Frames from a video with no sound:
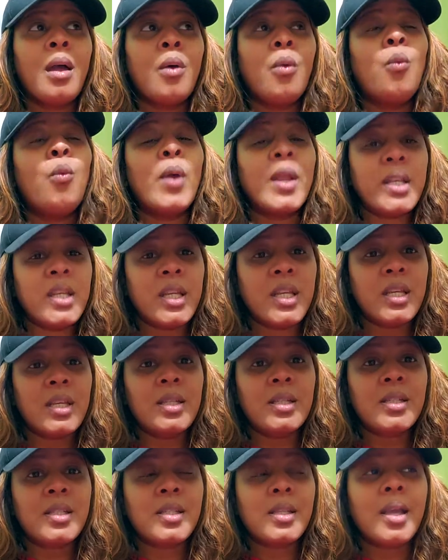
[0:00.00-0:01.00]

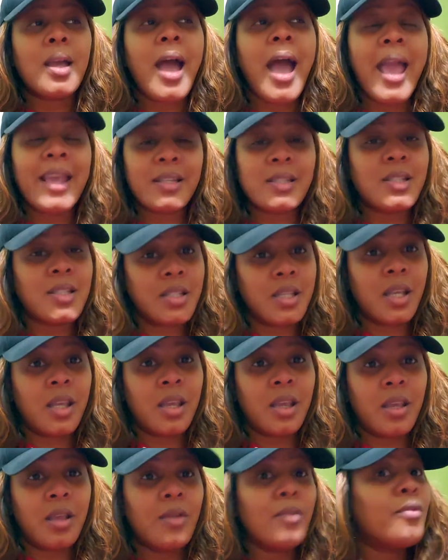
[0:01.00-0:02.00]
Wendy's iced
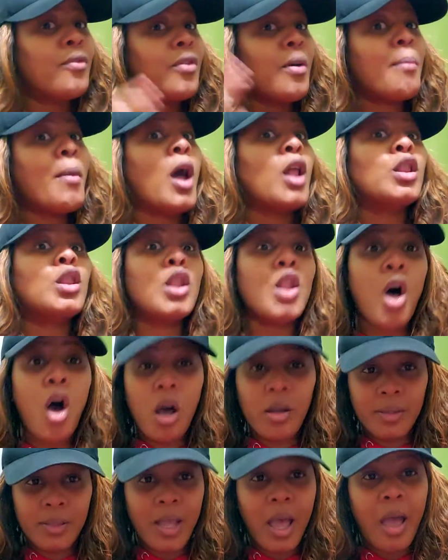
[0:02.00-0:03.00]
tea from a
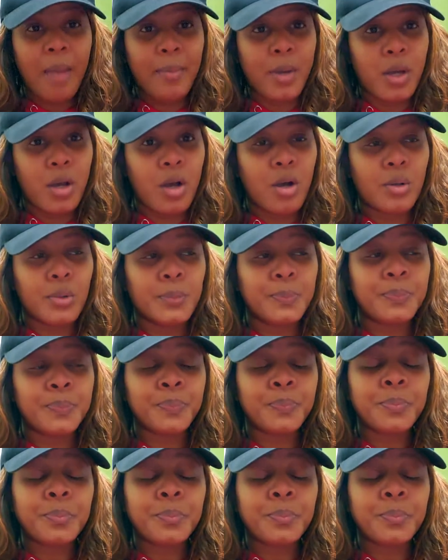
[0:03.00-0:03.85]
long time ago.